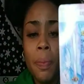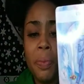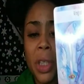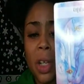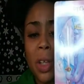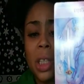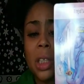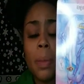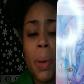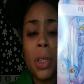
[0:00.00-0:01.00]
So this is
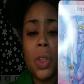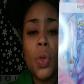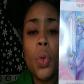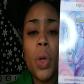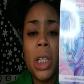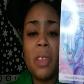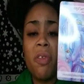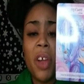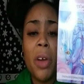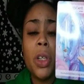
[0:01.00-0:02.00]
a person who is
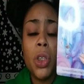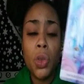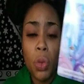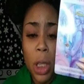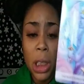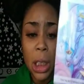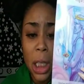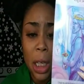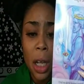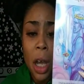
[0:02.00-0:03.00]
very
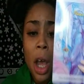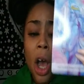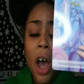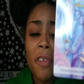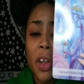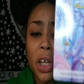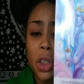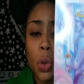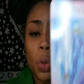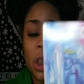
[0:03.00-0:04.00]
trusting of their
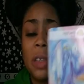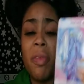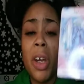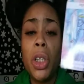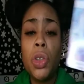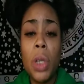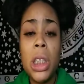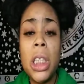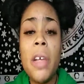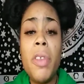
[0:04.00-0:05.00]
intuition, very
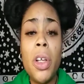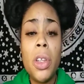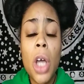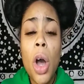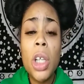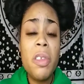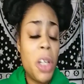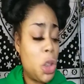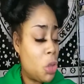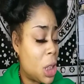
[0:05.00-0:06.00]
trusting of their thoughts, very
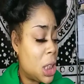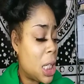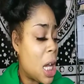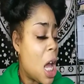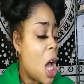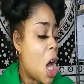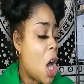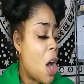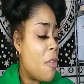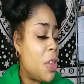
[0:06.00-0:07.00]
trusting
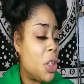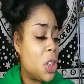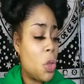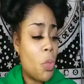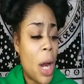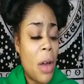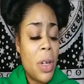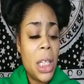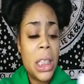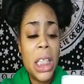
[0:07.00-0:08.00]
of their
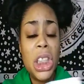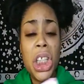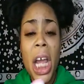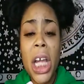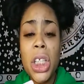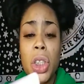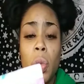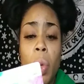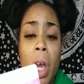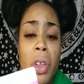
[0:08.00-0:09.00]
surroundings and change as well.